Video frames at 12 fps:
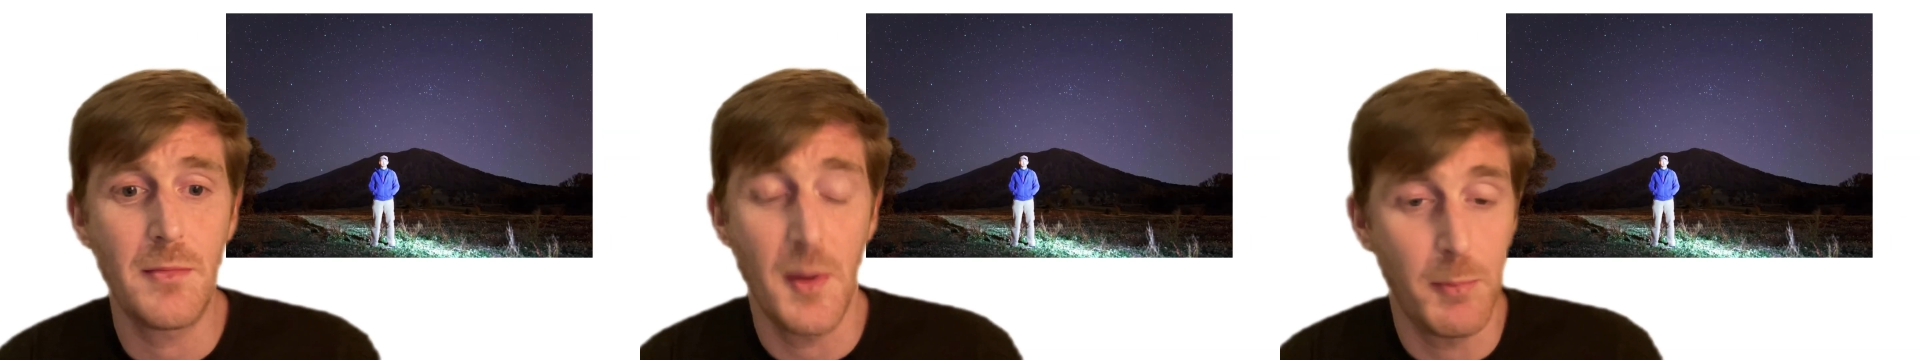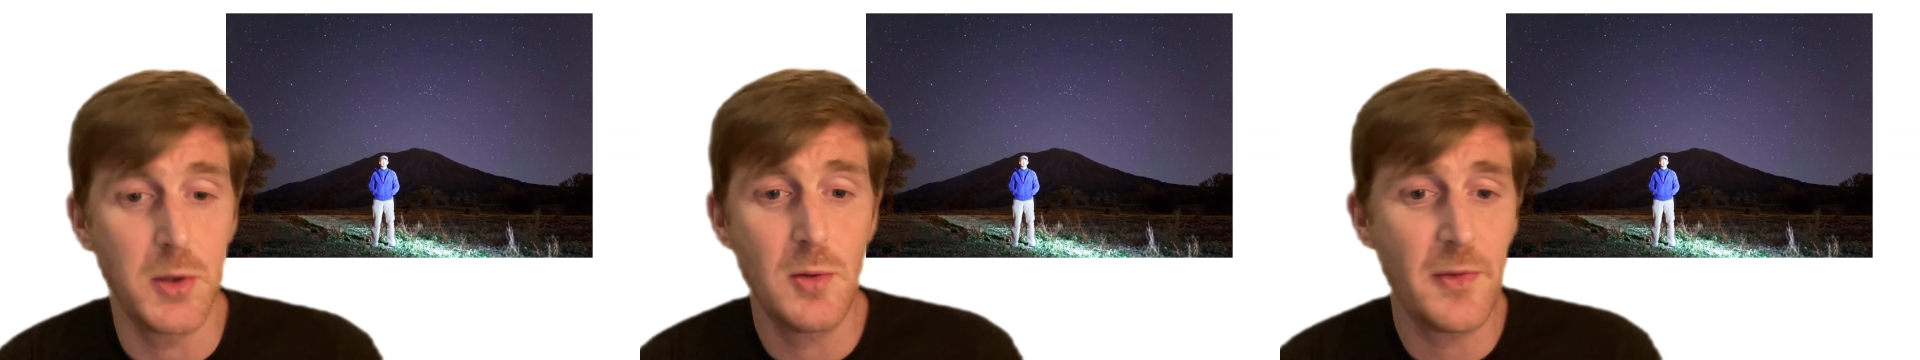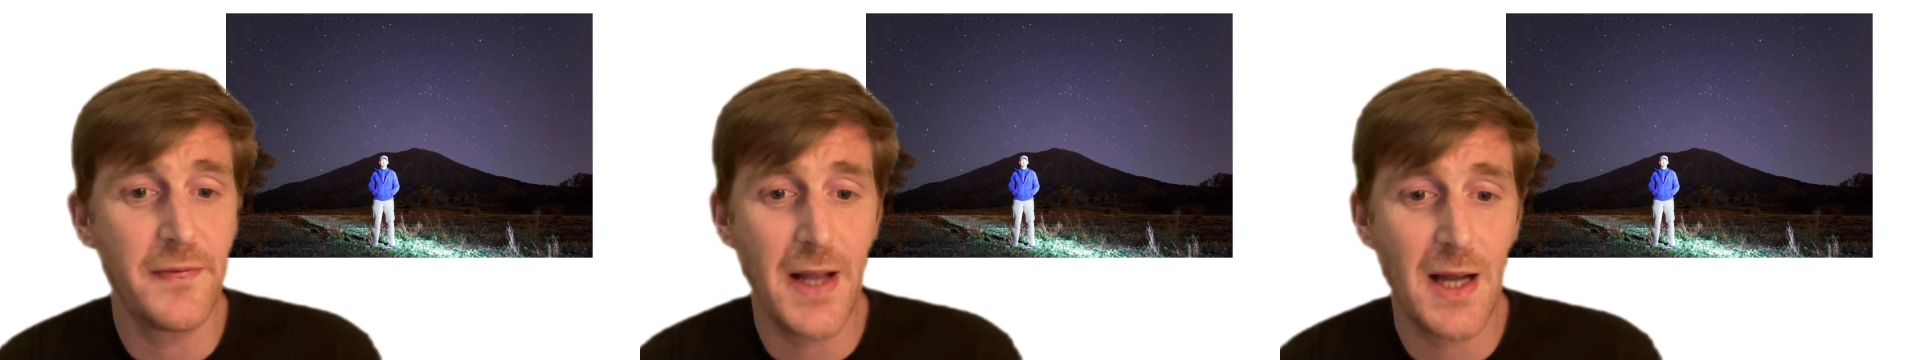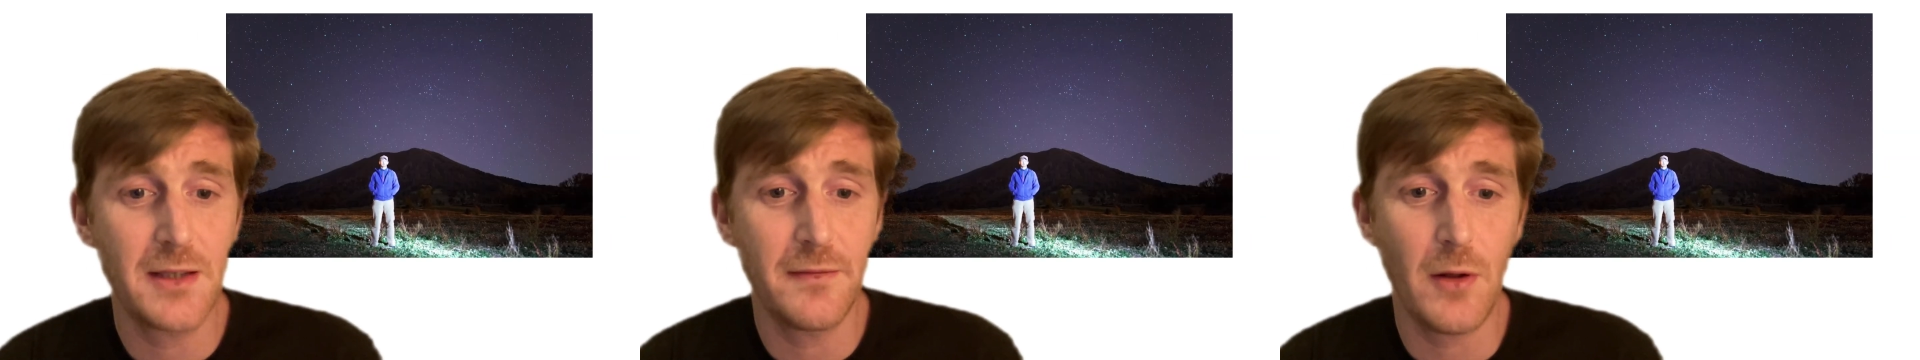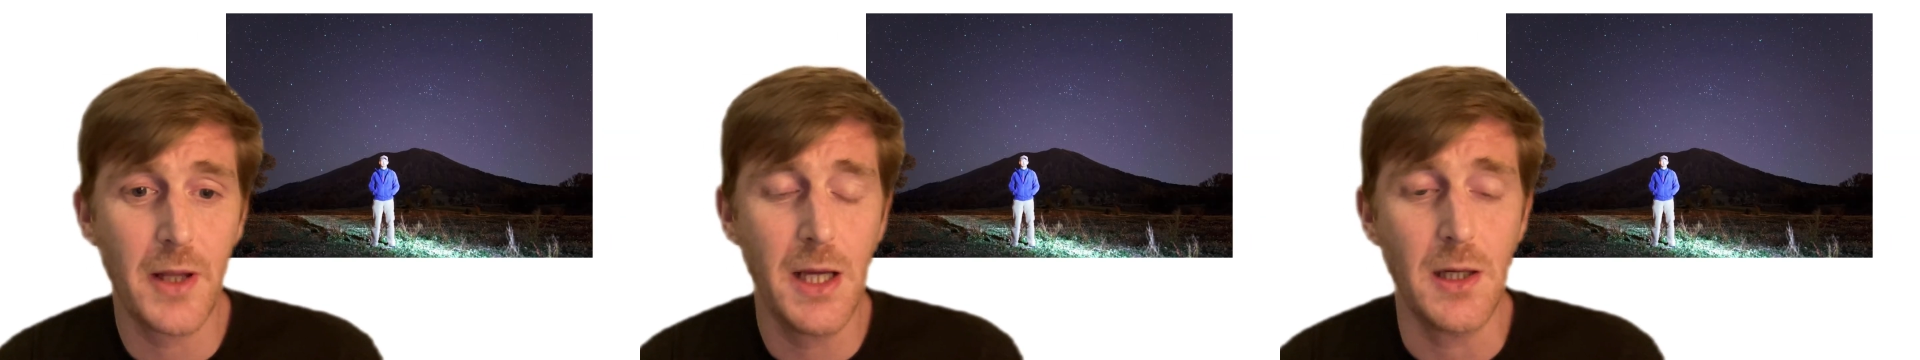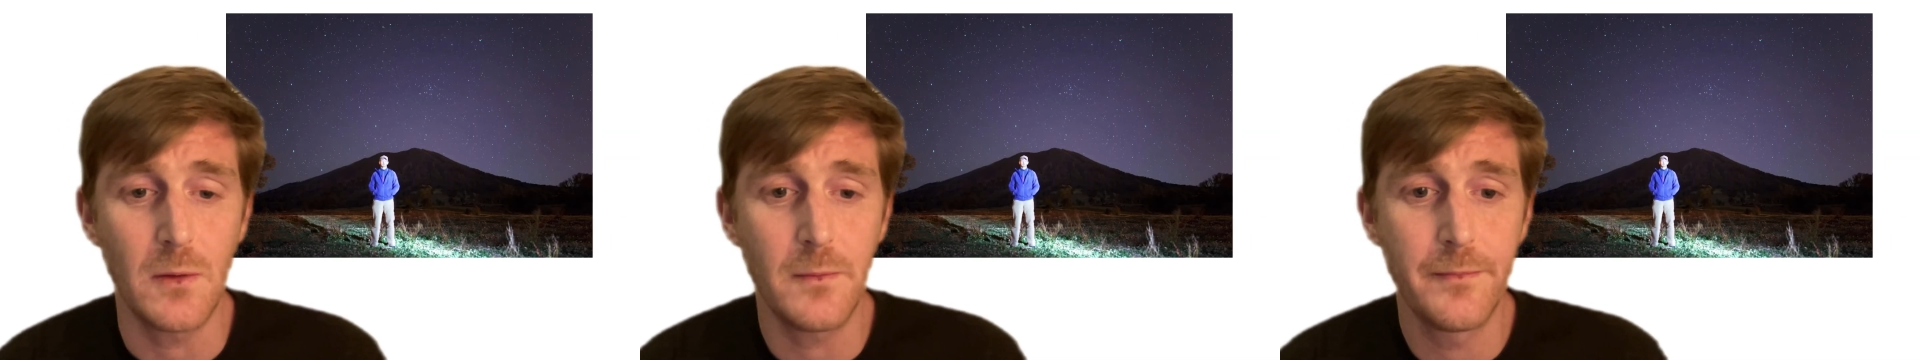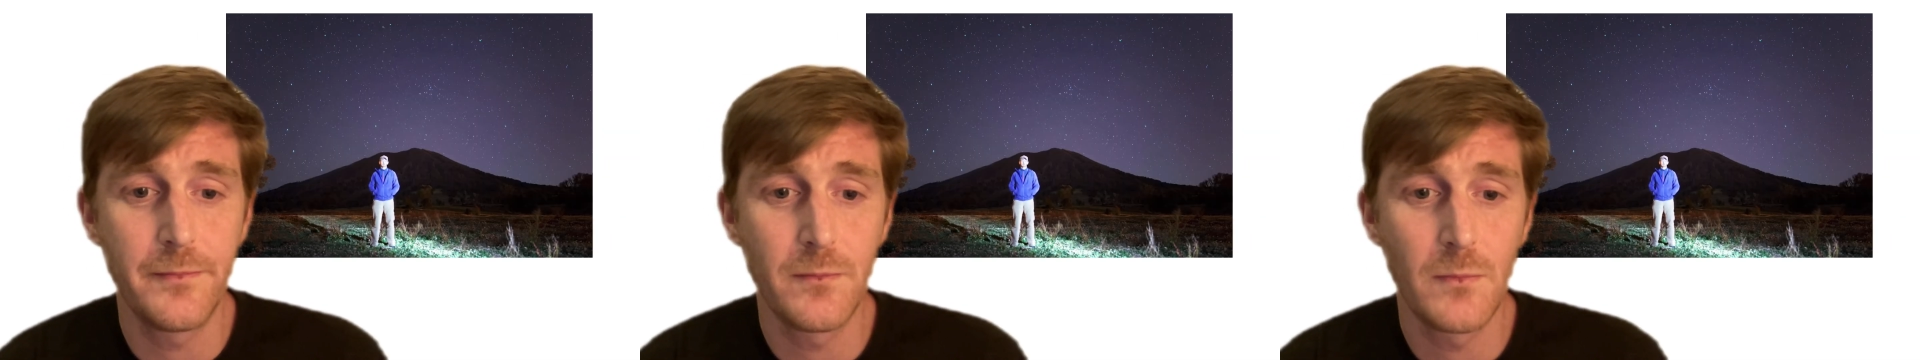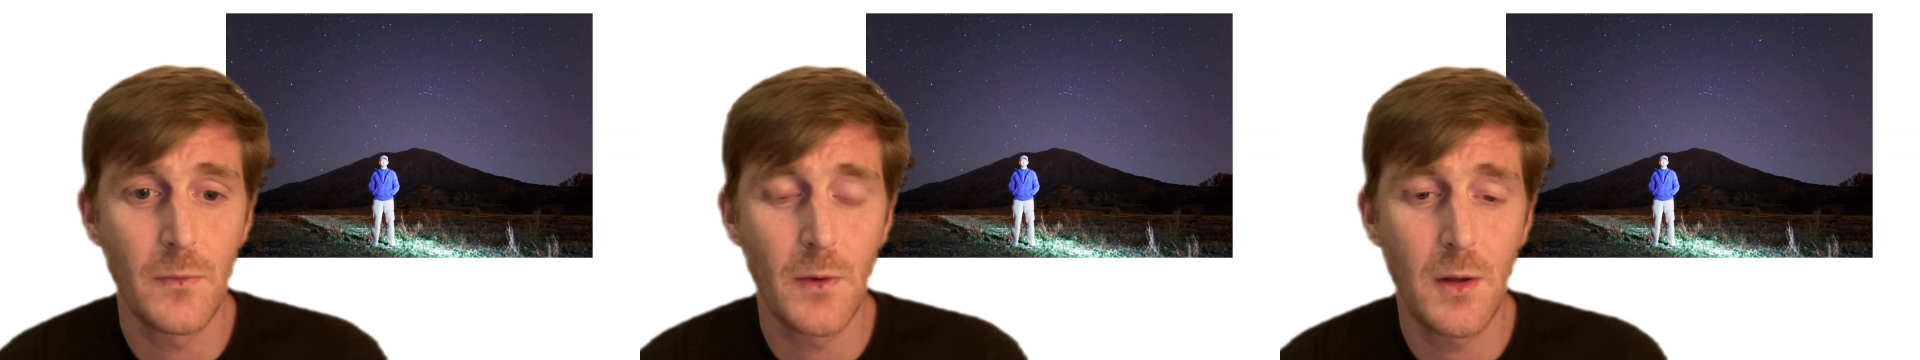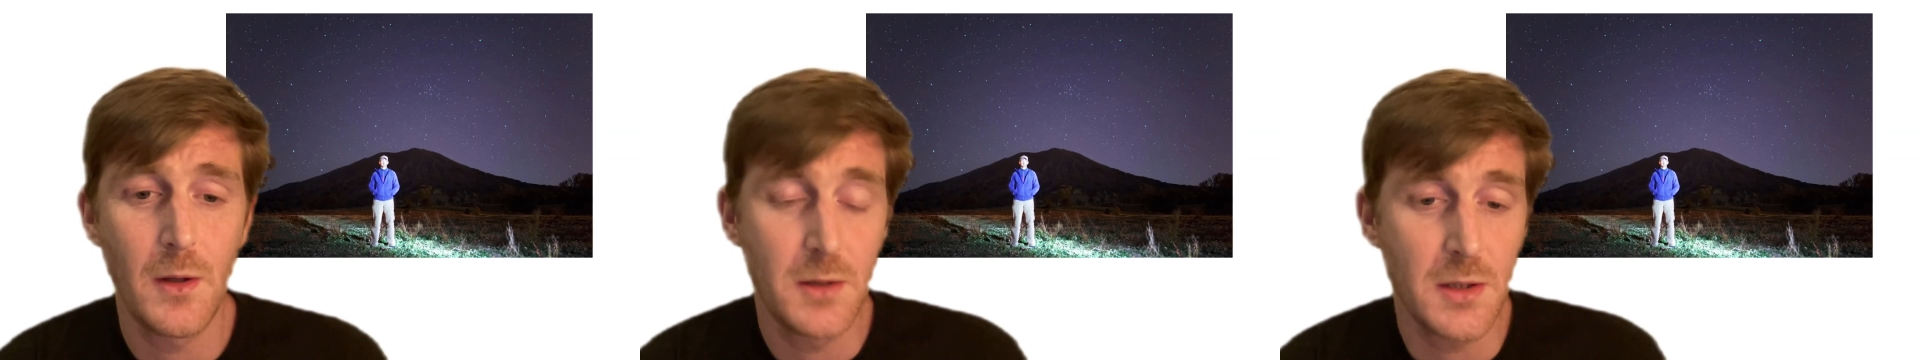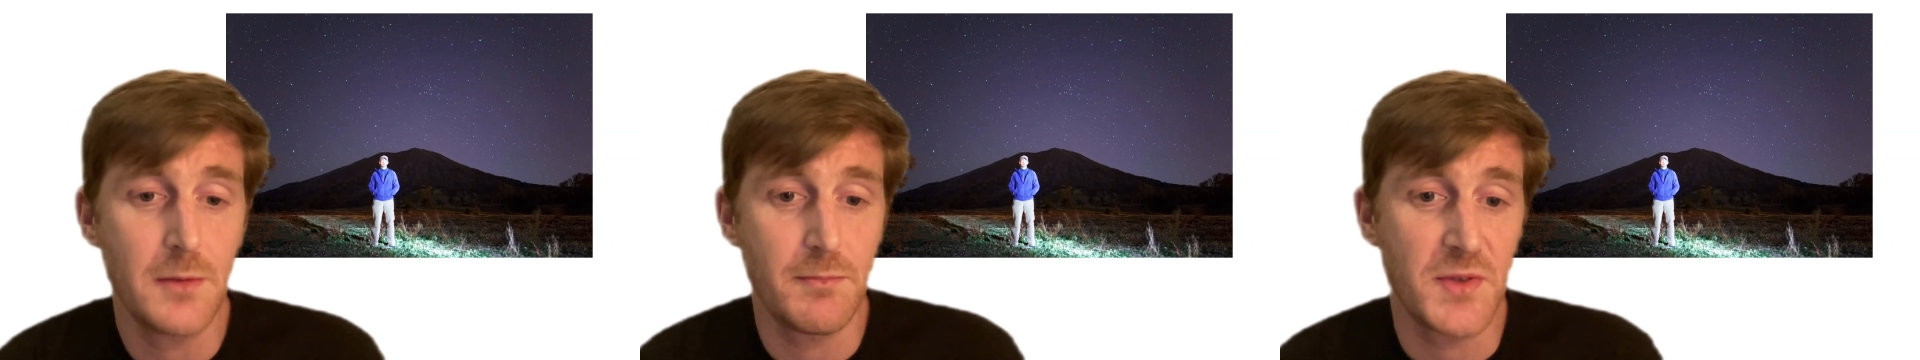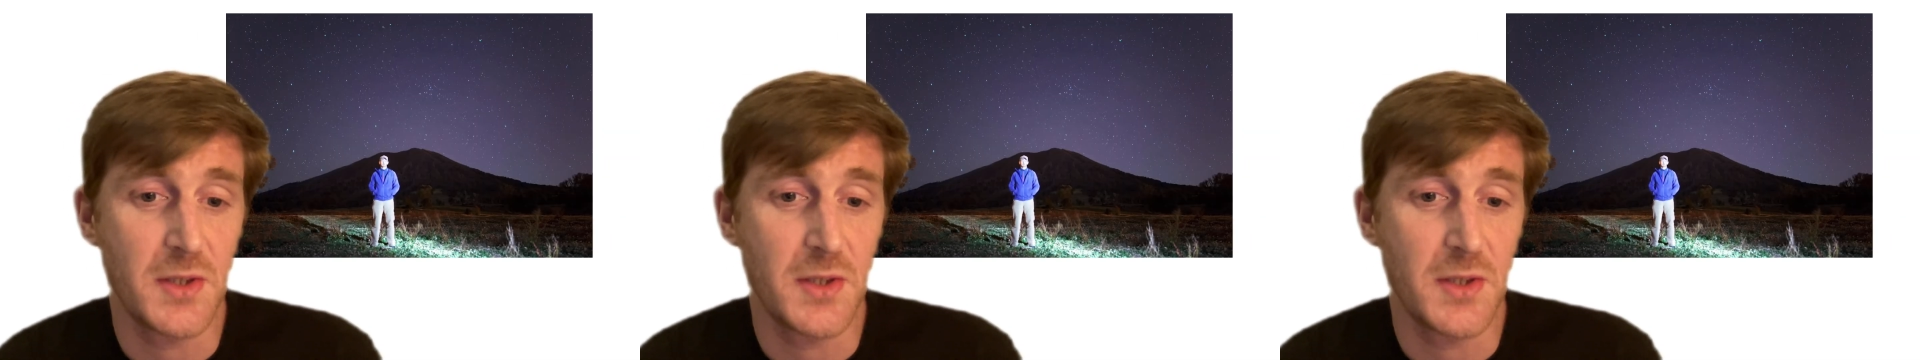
the plume of an active volcano to